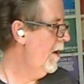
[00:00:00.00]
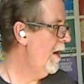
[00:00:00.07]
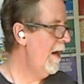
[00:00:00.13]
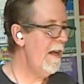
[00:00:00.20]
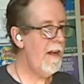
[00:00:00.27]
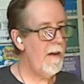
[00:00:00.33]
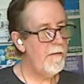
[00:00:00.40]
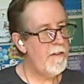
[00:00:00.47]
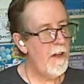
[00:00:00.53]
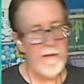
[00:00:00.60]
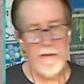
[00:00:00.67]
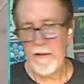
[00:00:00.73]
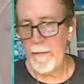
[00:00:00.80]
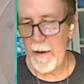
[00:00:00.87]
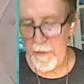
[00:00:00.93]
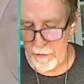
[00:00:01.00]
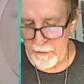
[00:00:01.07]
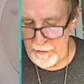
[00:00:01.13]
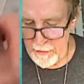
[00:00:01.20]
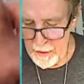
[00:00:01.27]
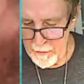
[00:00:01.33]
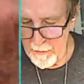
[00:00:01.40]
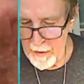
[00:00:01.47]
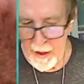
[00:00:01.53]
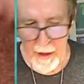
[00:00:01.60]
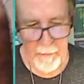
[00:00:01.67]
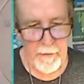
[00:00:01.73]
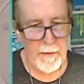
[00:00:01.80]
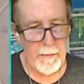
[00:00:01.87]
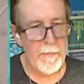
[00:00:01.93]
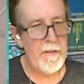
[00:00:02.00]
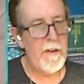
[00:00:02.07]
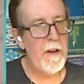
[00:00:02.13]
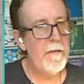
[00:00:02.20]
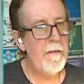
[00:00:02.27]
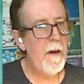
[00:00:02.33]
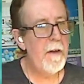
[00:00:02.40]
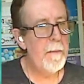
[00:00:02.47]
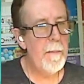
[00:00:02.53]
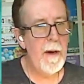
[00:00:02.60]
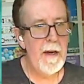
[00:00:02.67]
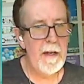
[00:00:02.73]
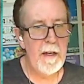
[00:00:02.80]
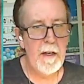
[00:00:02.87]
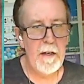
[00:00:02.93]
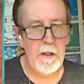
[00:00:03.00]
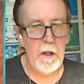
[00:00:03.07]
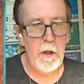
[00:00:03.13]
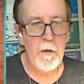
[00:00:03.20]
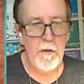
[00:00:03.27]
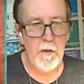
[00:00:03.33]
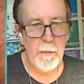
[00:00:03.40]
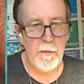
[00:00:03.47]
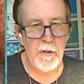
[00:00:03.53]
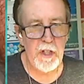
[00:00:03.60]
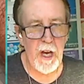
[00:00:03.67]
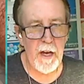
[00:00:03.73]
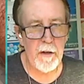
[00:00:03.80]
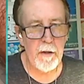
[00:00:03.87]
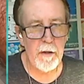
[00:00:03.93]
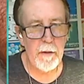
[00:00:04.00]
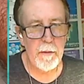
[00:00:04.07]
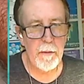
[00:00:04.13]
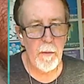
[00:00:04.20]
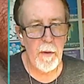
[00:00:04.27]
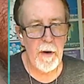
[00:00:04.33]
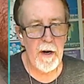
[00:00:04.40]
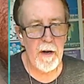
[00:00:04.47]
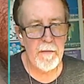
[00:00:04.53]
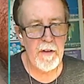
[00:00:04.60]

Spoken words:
And I've done some other stuff. I have some stuff on my YouTube channel where I've